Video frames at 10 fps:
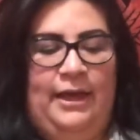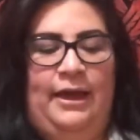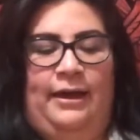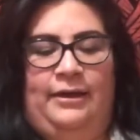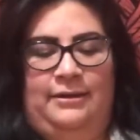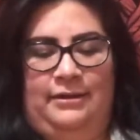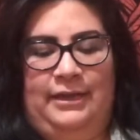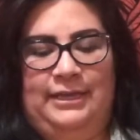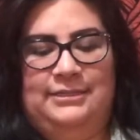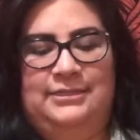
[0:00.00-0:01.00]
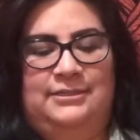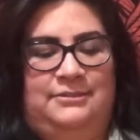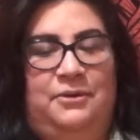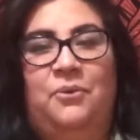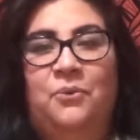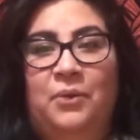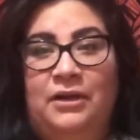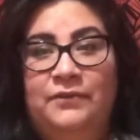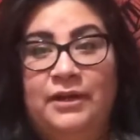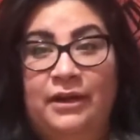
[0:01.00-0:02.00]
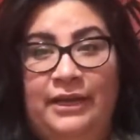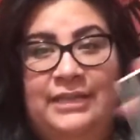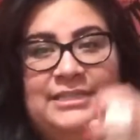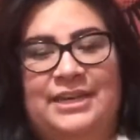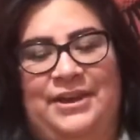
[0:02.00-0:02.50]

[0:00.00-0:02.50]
And it's one of a kind.